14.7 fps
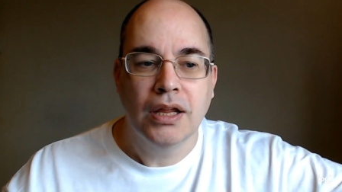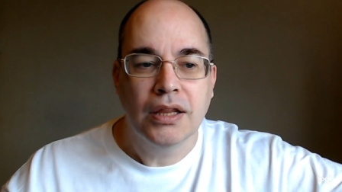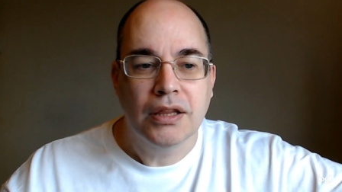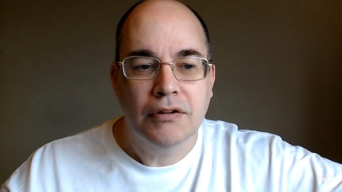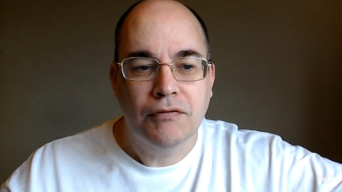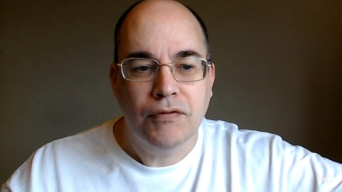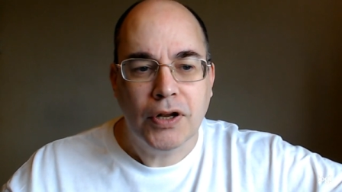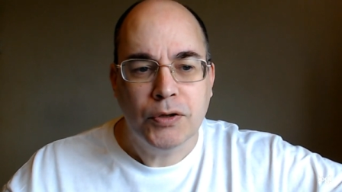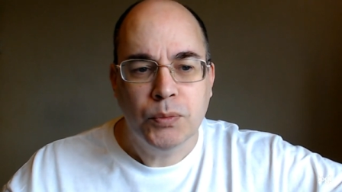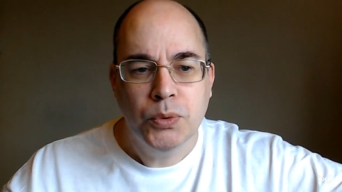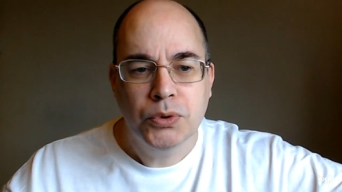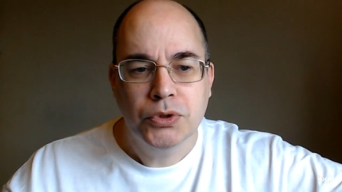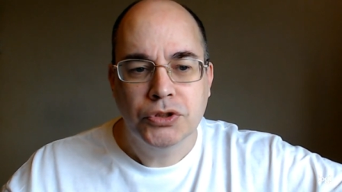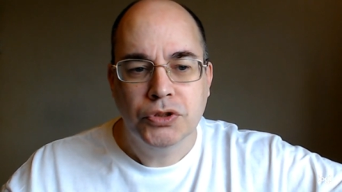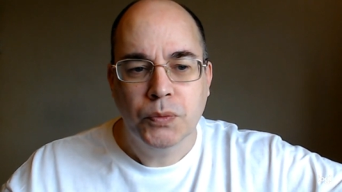The
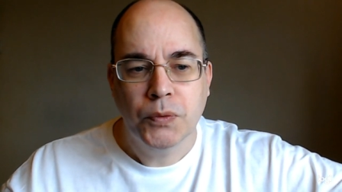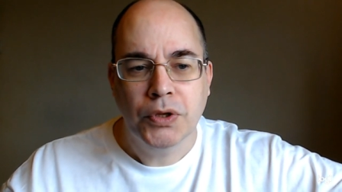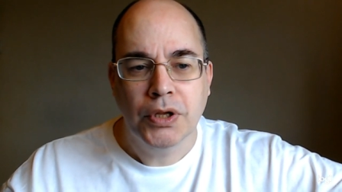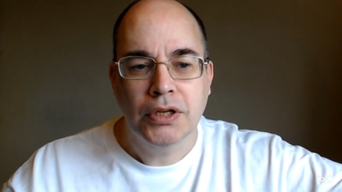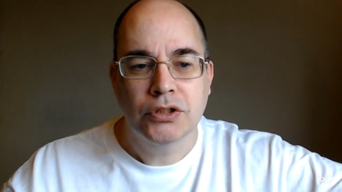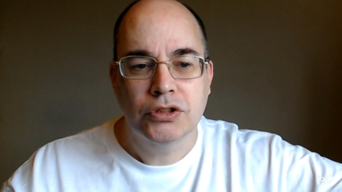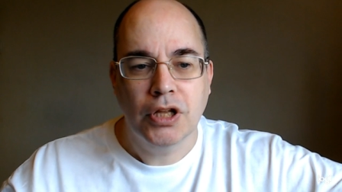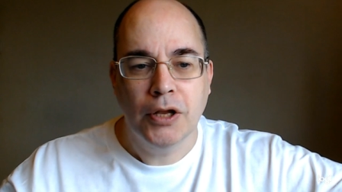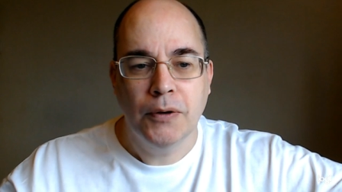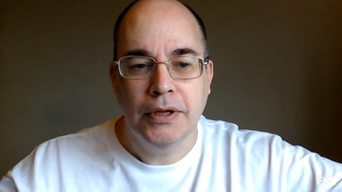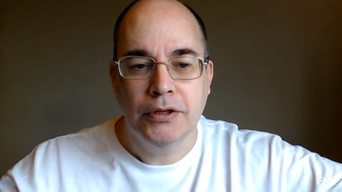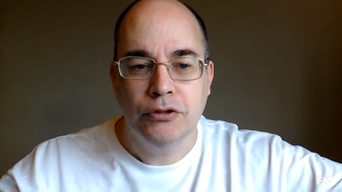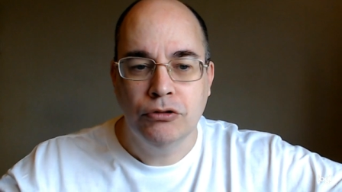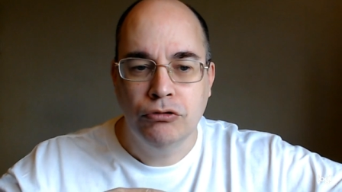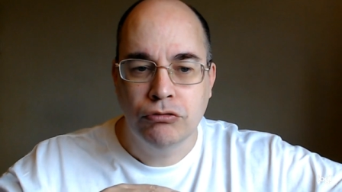floodwaters will then slowly
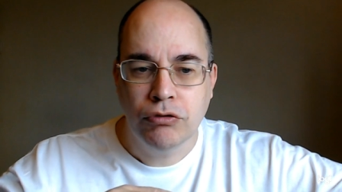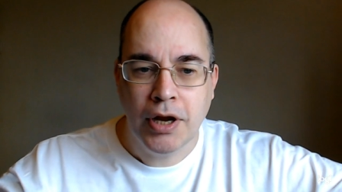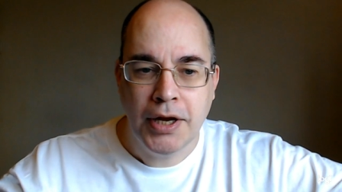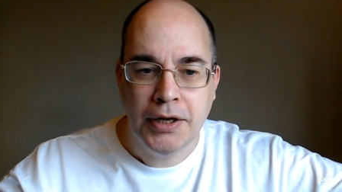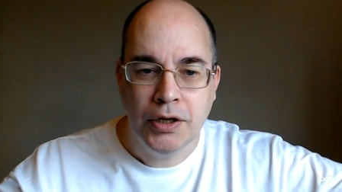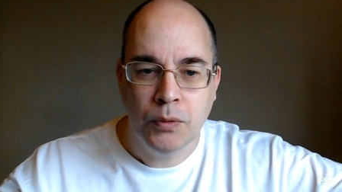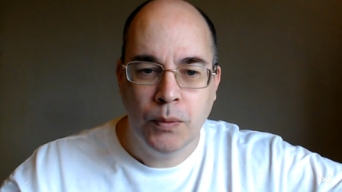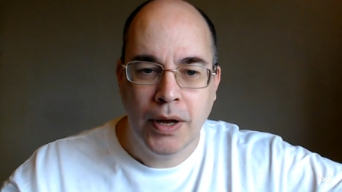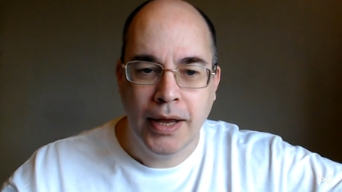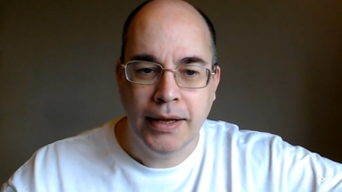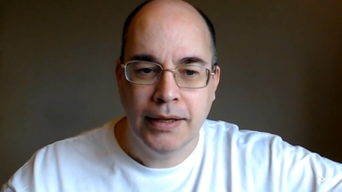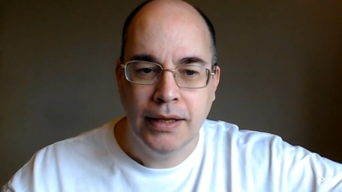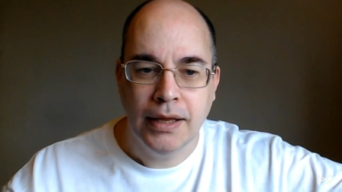drain away,